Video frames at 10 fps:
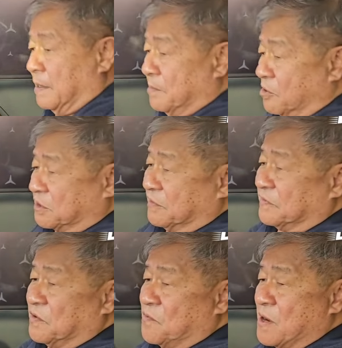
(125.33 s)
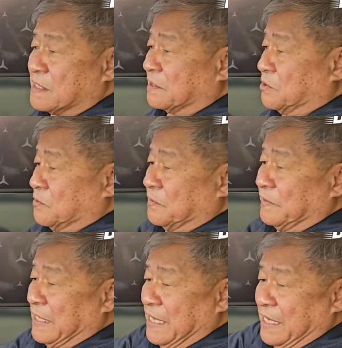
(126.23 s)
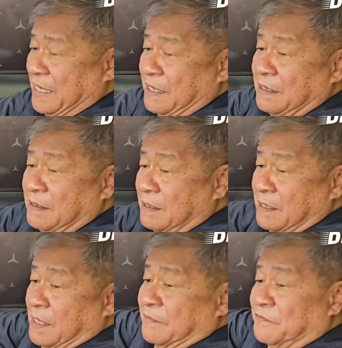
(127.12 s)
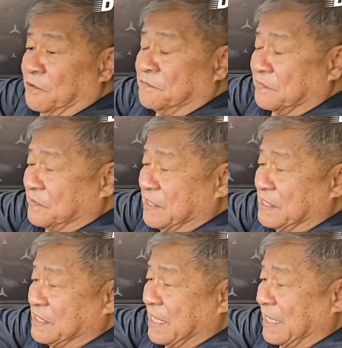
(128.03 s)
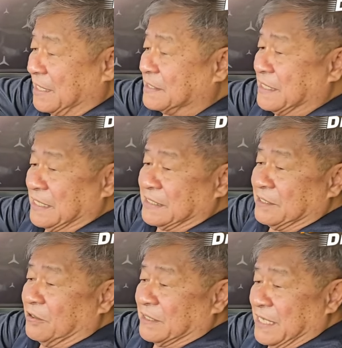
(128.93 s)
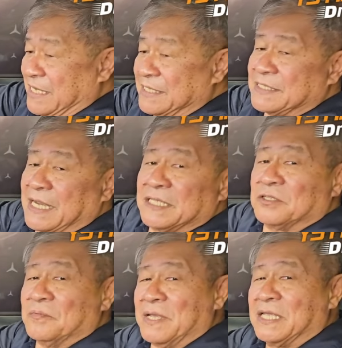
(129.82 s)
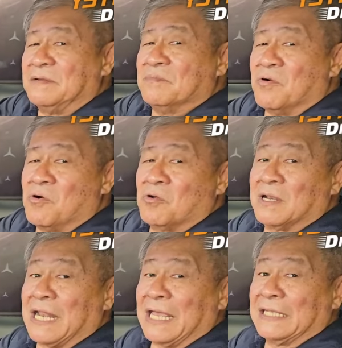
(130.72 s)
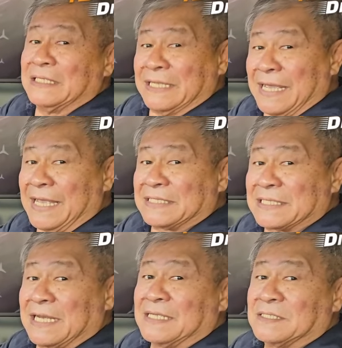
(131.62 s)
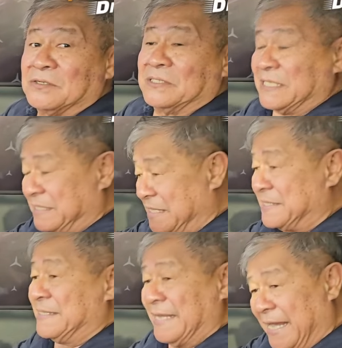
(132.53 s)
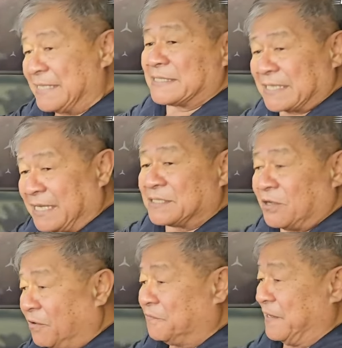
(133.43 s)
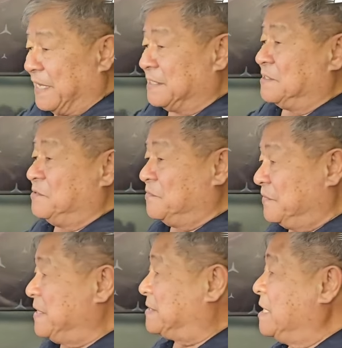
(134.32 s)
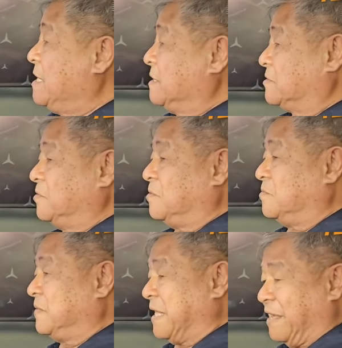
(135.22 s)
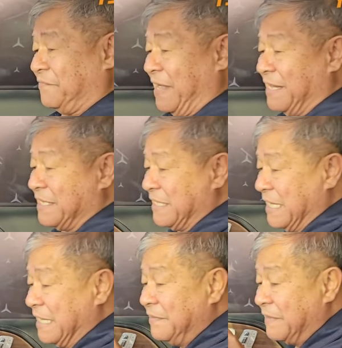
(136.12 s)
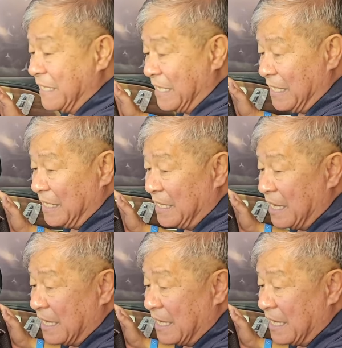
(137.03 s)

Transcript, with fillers: Most of the work to the 450 GLS is on the inside to make it more like the S-Class. So this is the S-Class of SUVs. So they have added in the